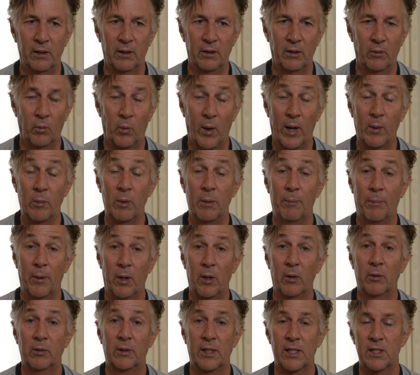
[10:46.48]
the way we
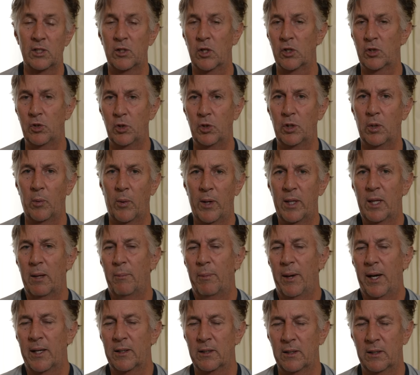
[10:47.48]
bowl does not suit the way they
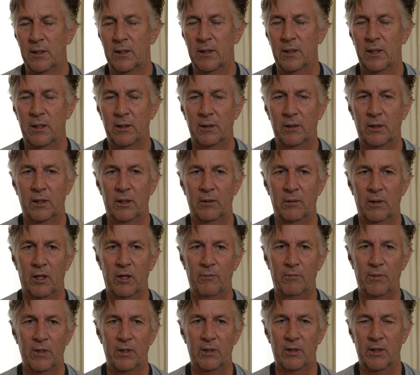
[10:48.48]
bat. And you know,
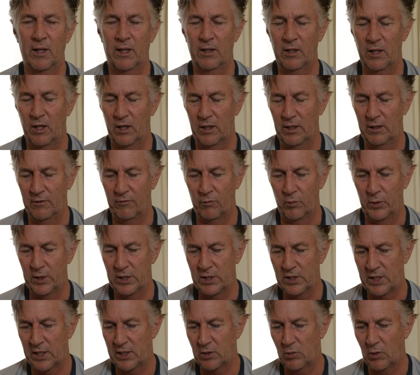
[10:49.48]
hopefully if we
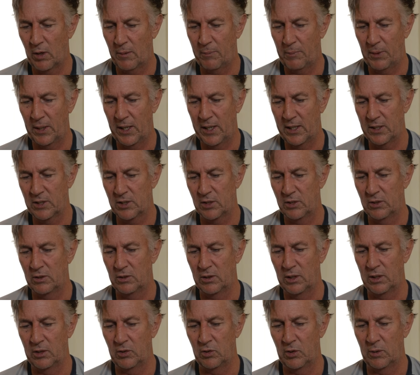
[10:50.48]
stick to our plans
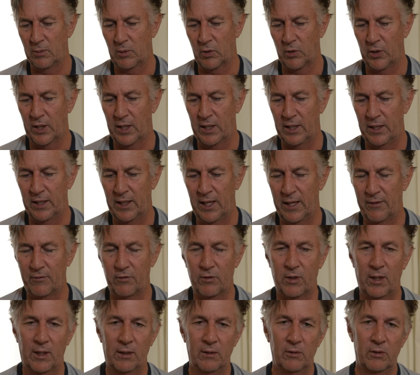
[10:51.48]
and do them correctly and have
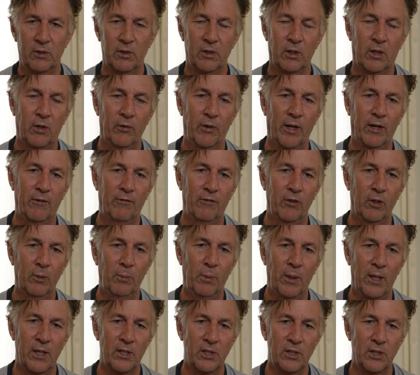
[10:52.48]
the correct field
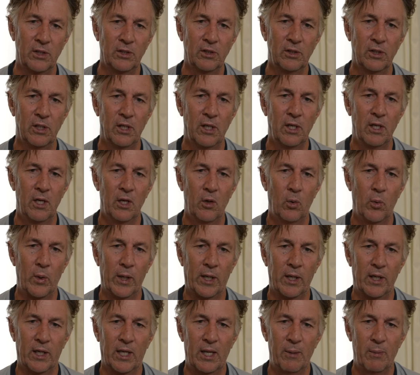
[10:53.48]
placings, we
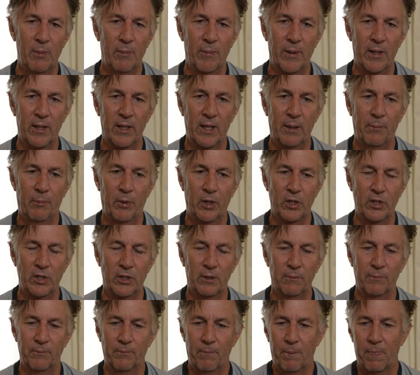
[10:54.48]
can keep them under that
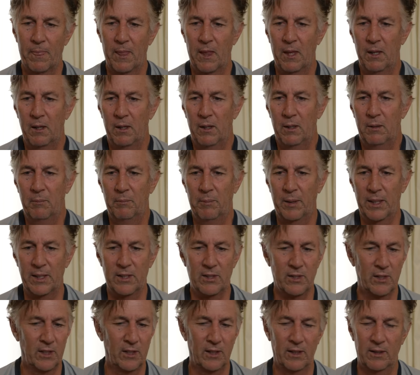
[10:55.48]
pressure.
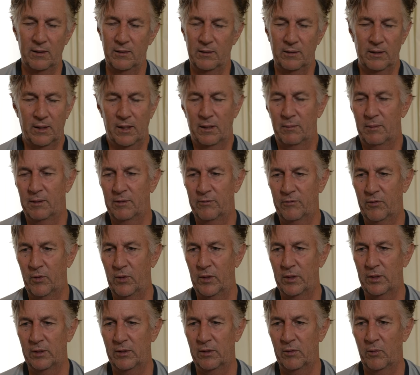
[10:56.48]
But yeah, I mean, for
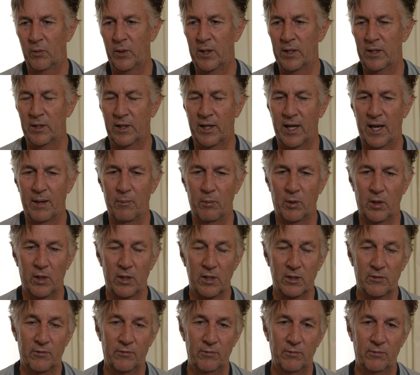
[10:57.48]
the way the game
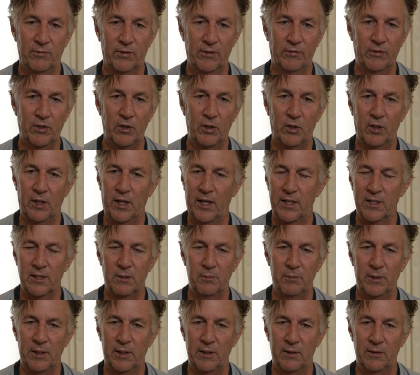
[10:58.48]
goes, 50 today
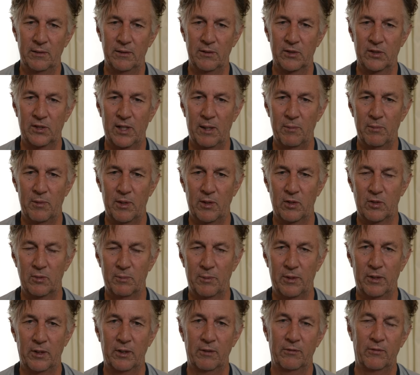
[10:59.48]
doesn't mean the same thing tomorrow,